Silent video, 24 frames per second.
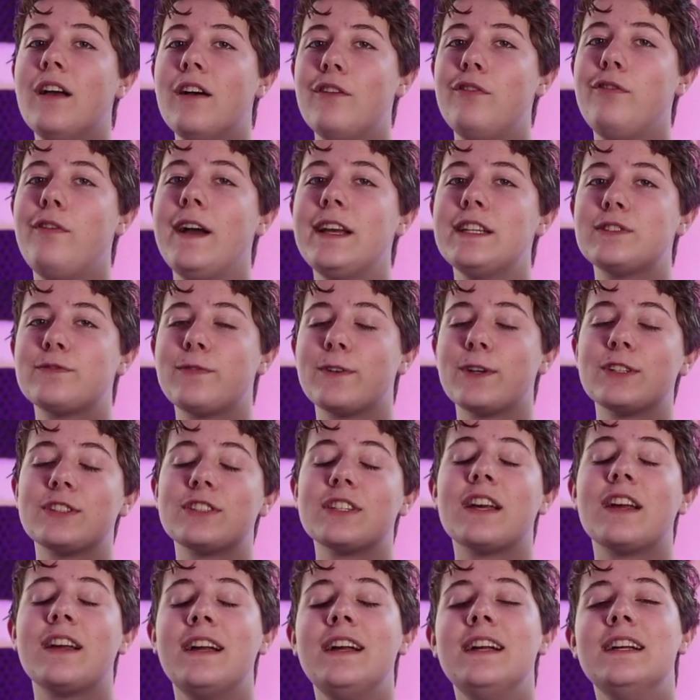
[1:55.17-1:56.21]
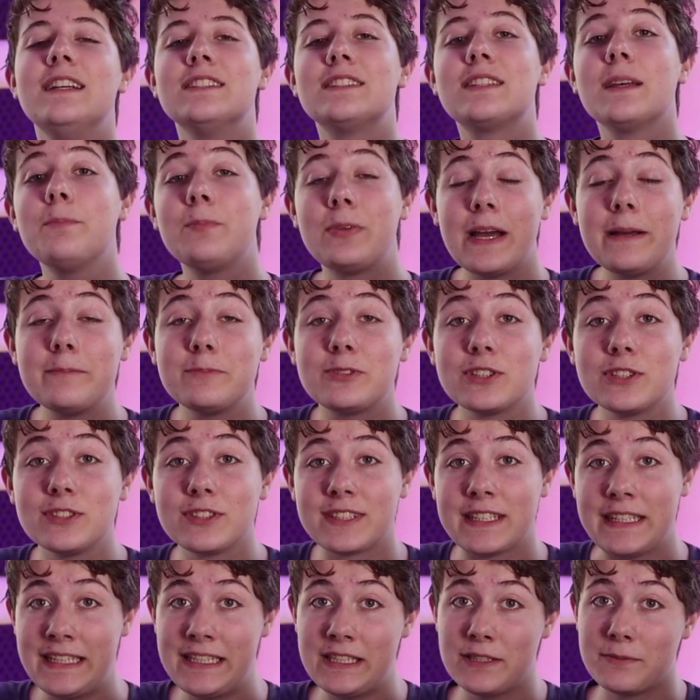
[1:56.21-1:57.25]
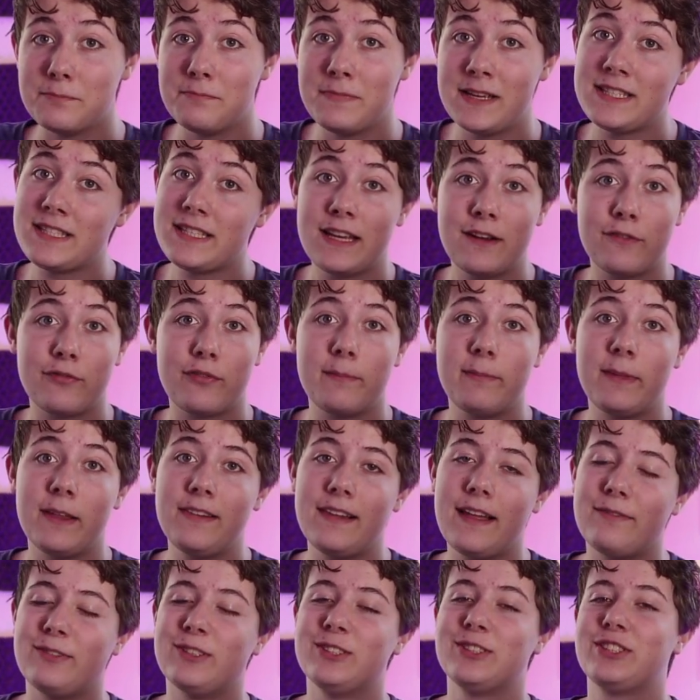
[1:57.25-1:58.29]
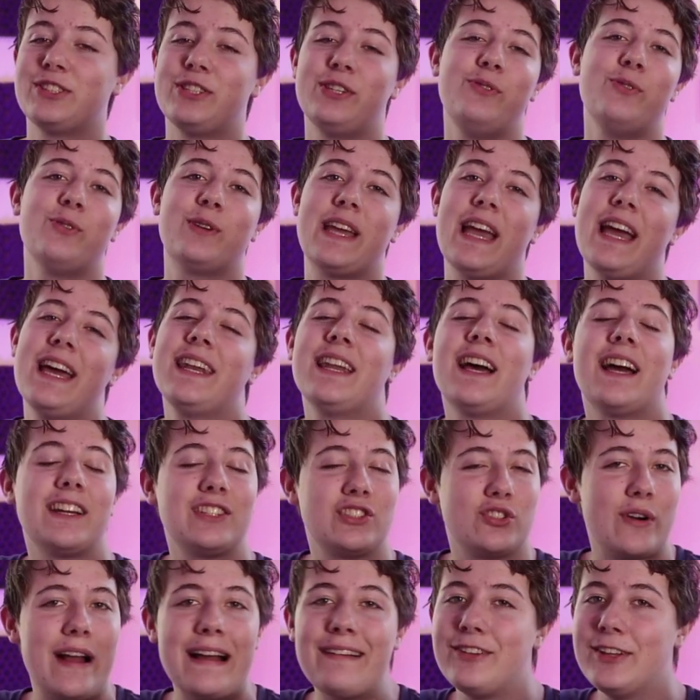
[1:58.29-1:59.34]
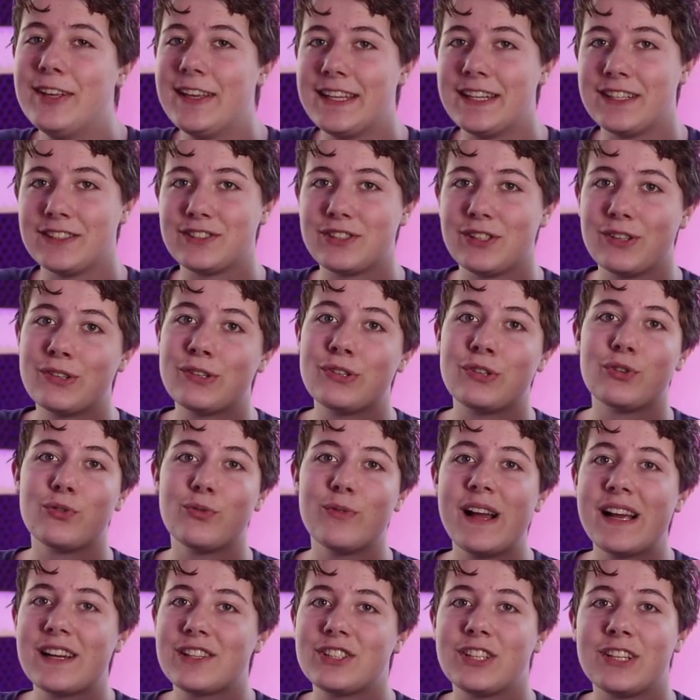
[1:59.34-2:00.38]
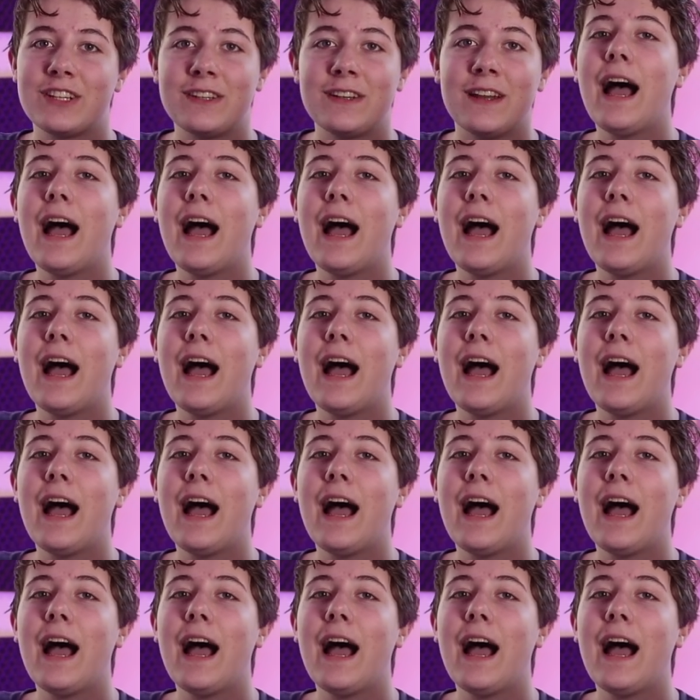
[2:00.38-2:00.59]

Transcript: Vice versa, sometimes there's keys missing from the levels so you cannot travel in a certain direction.